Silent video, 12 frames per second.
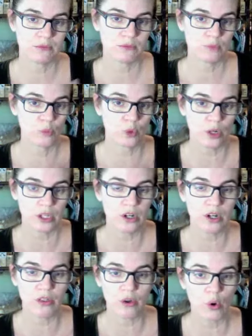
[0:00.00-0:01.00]
working
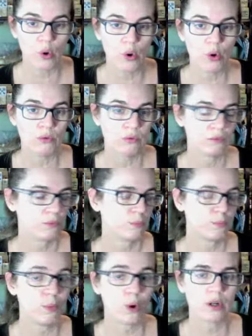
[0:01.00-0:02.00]
on the whole
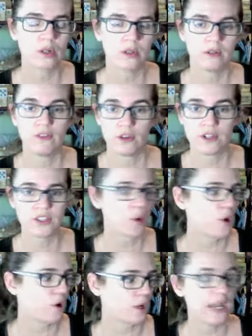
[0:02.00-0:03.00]
book, first of
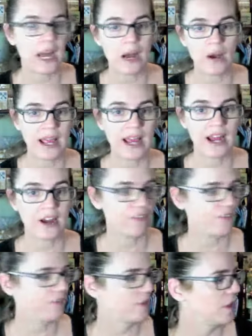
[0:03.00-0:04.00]
all, now
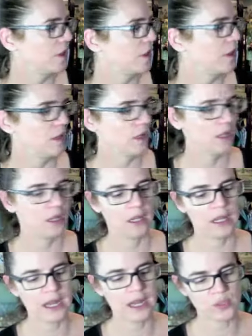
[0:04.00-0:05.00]

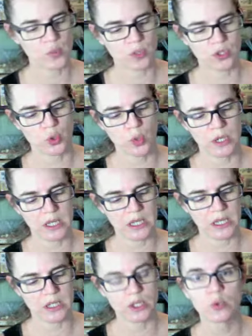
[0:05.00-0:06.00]
it has what,
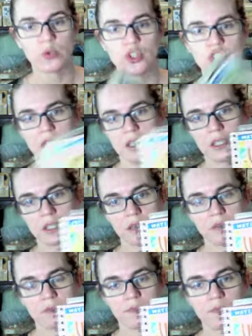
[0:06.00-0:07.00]
22 sheets.
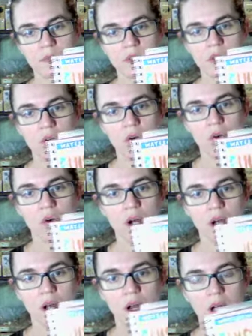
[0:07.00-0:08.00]
So
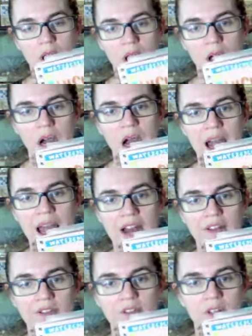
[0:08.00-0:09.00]
I have